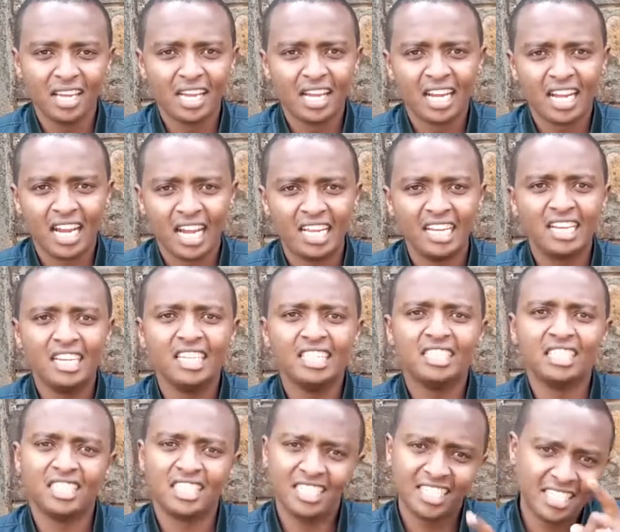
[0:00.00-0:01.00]
Kindly
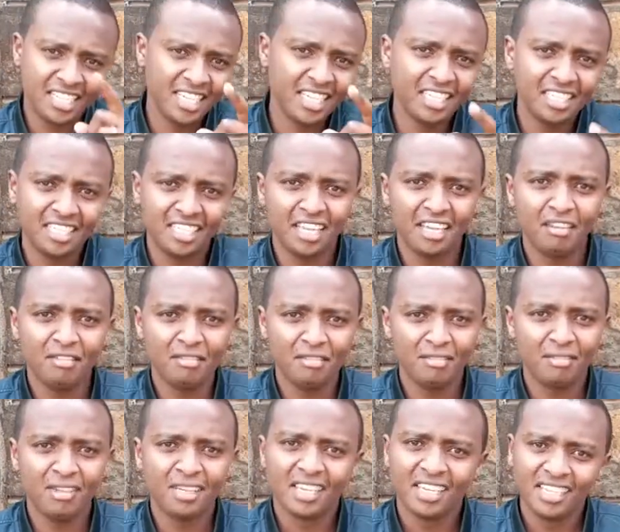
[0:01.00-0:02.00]
stay safe,
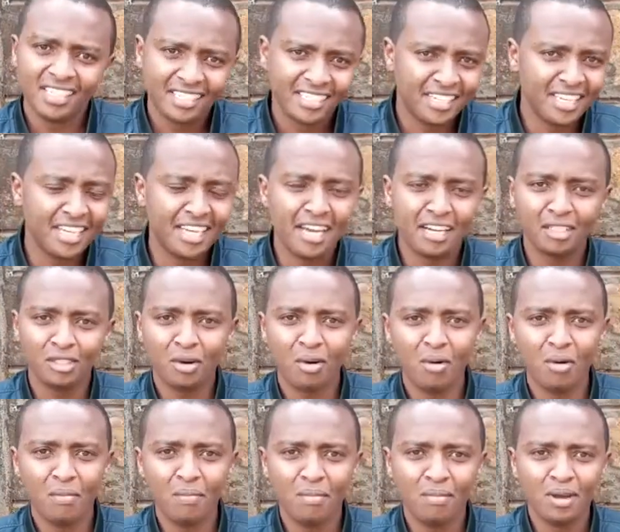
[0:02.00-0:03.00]
stay at
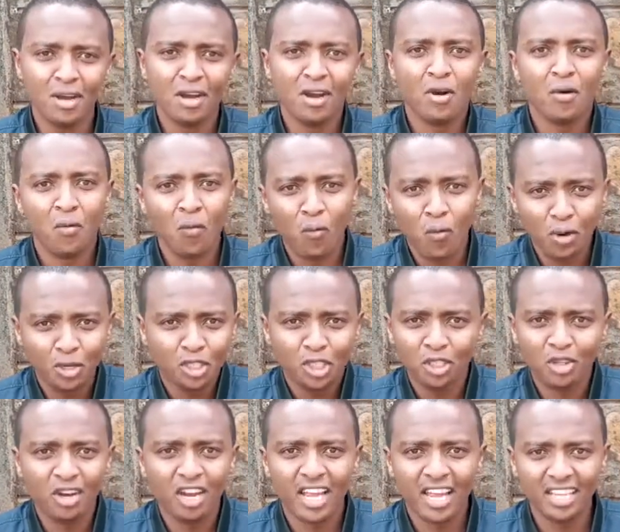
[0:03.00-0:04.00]
home, wash
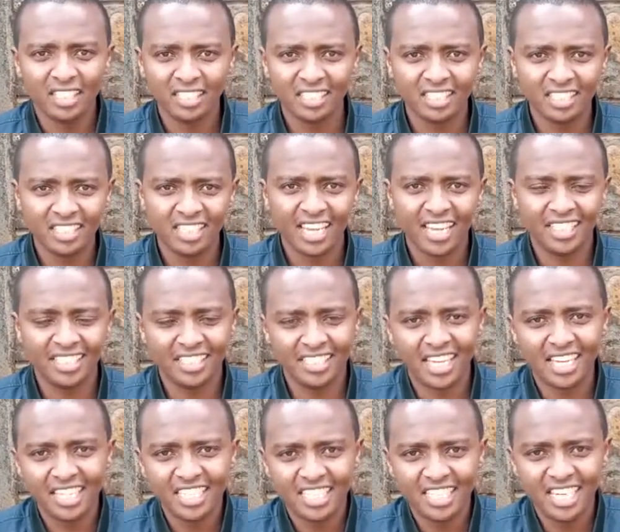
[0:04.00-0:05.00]
your hands and
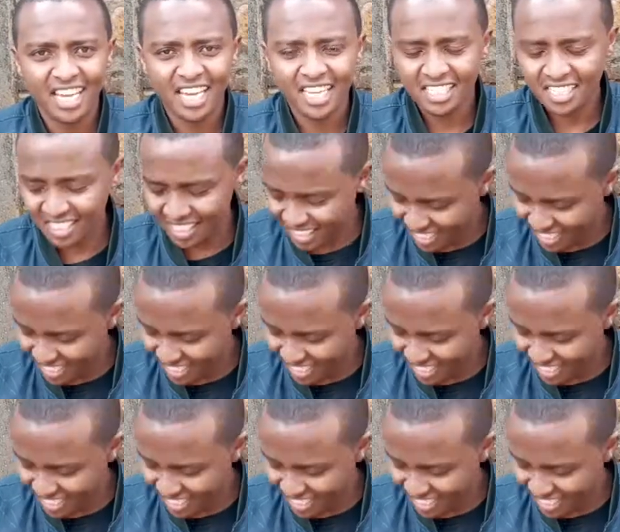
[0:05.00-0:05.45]
sanitize,